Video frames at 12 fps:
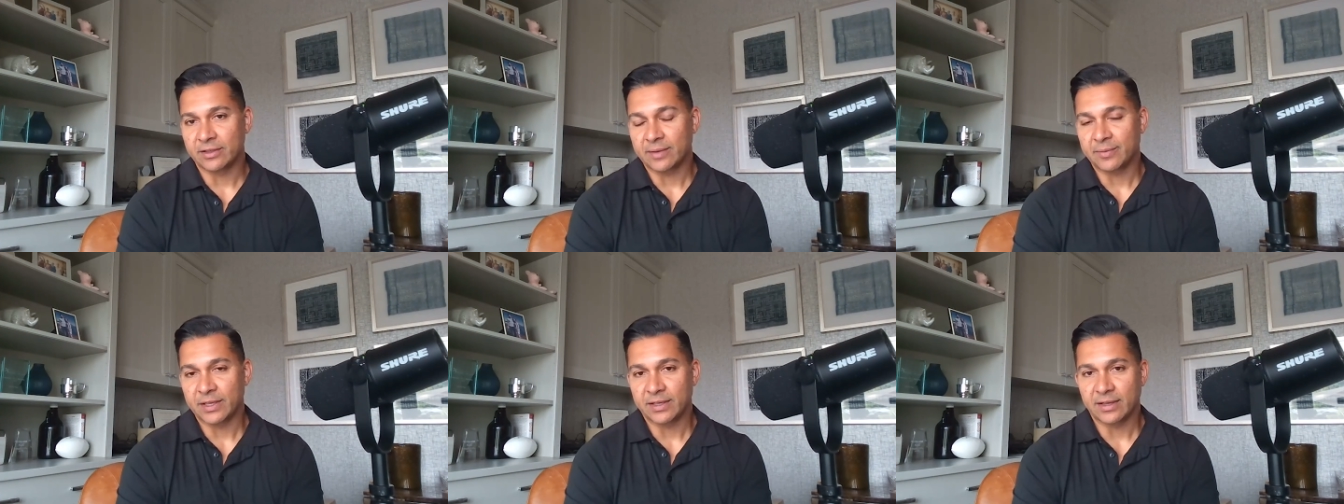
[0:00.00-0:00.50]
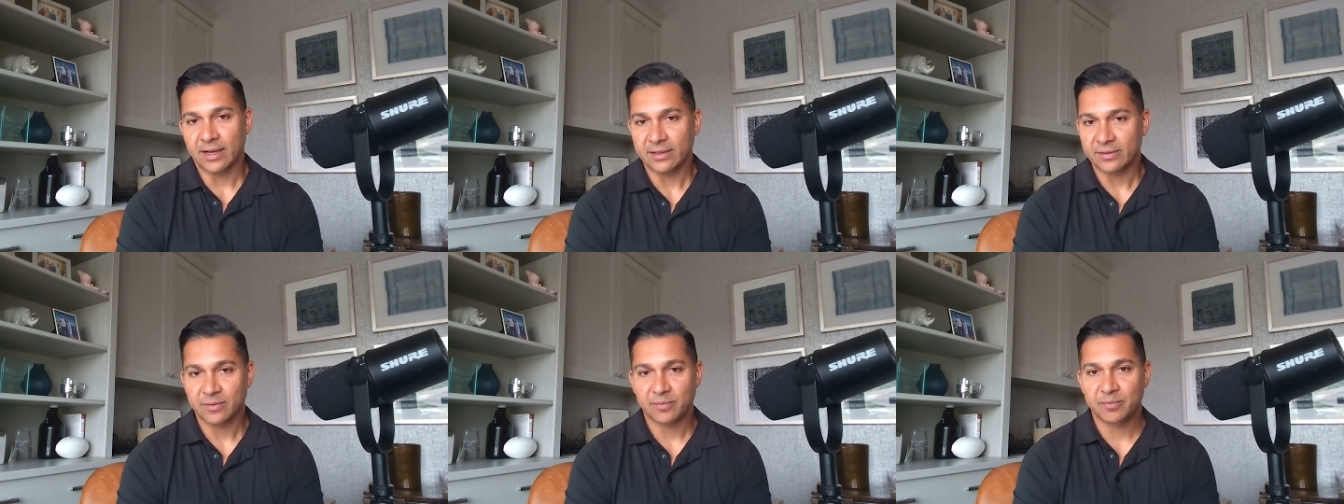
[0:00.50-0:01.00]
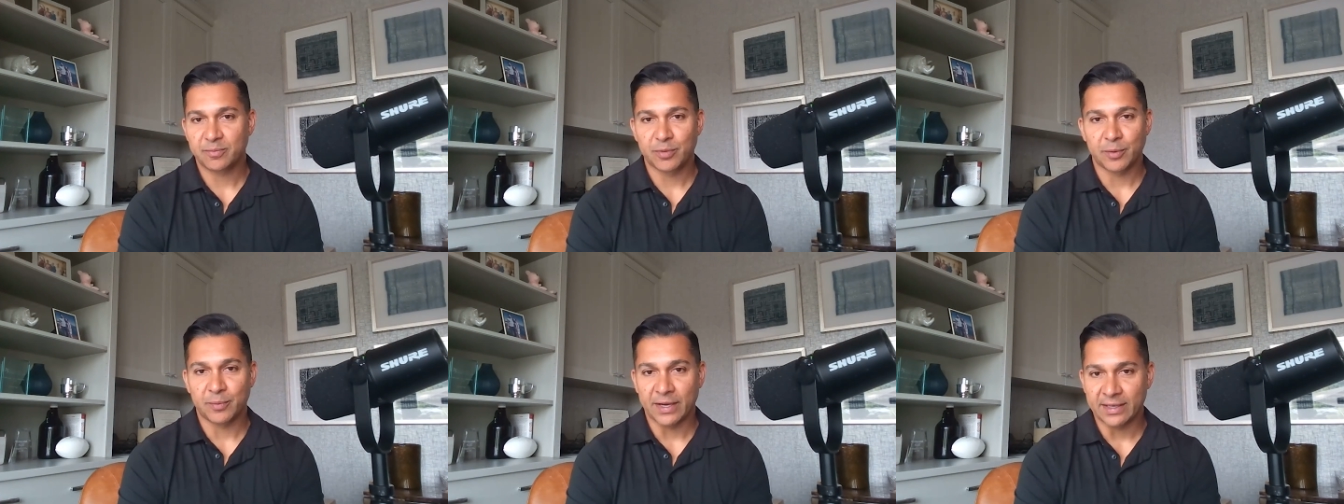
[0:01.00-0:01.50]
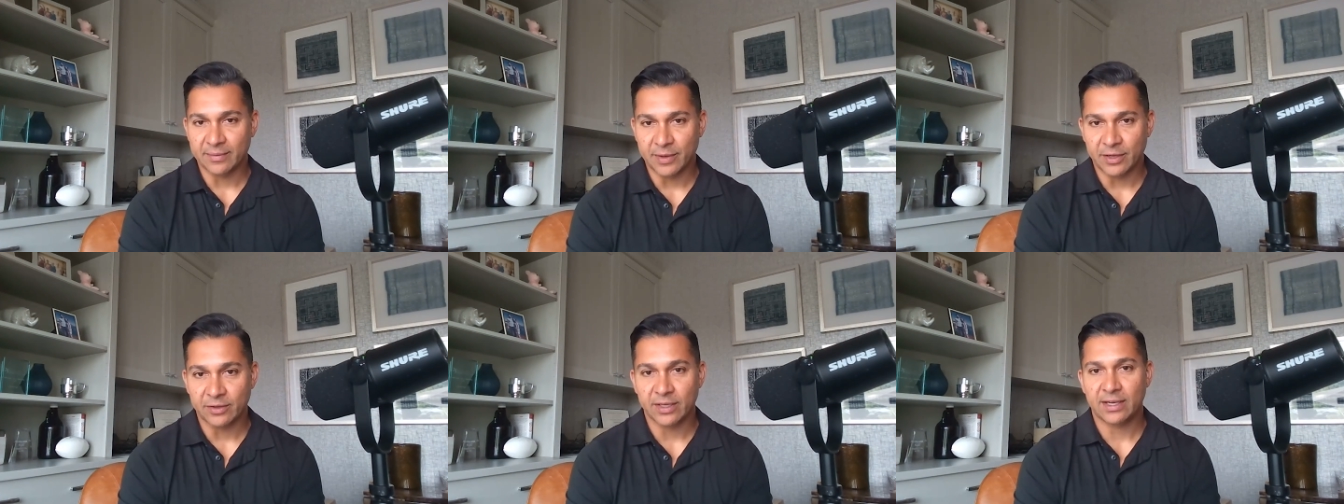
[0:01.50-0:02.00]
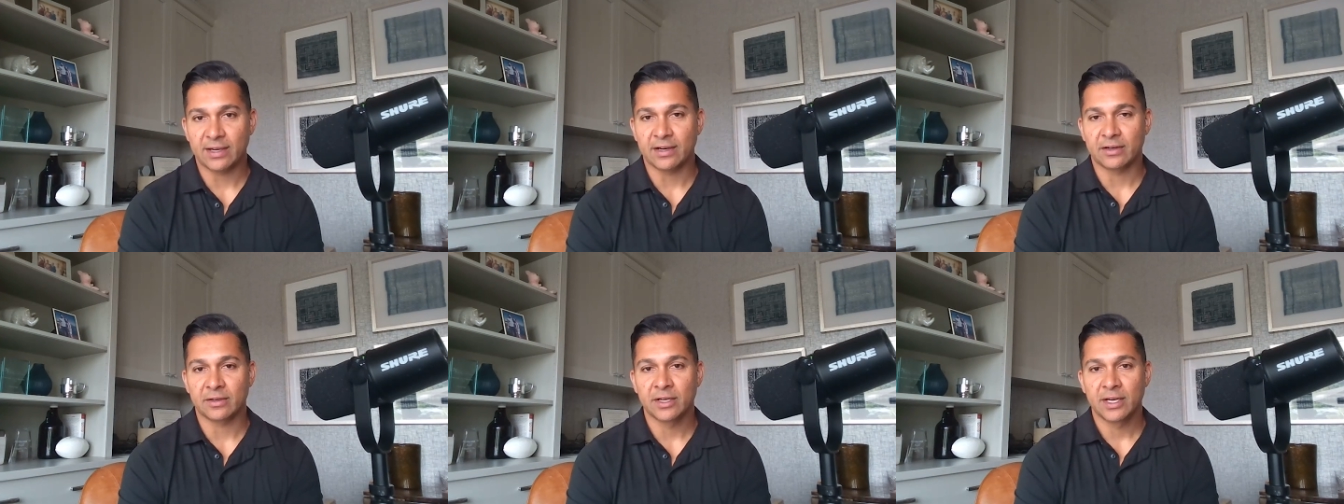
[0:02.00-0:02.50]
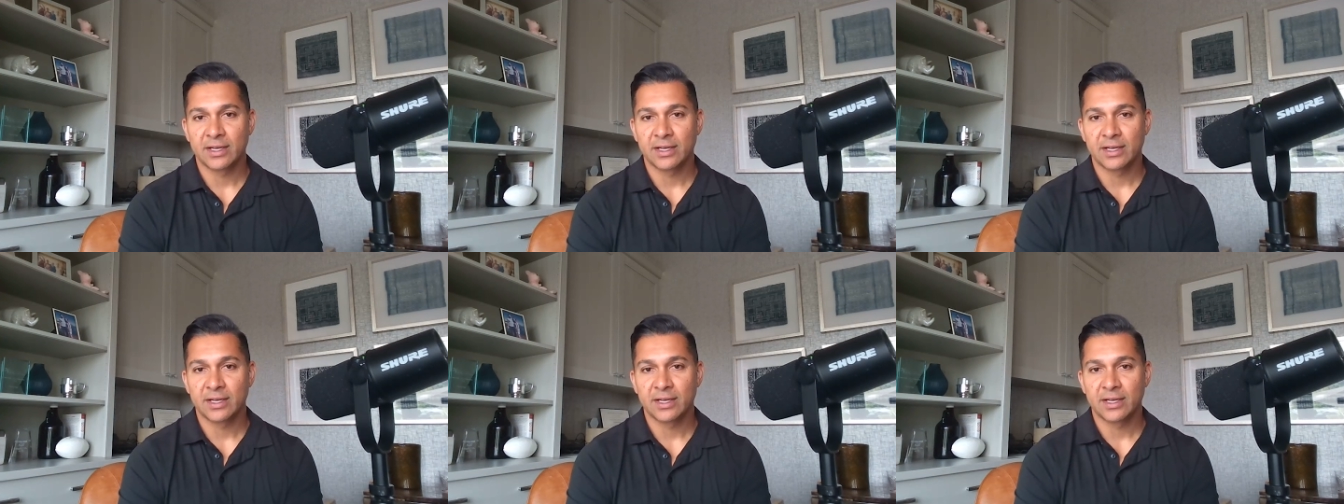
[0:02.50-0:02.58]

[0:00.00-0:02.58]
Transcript: I mean, I'll put my email here.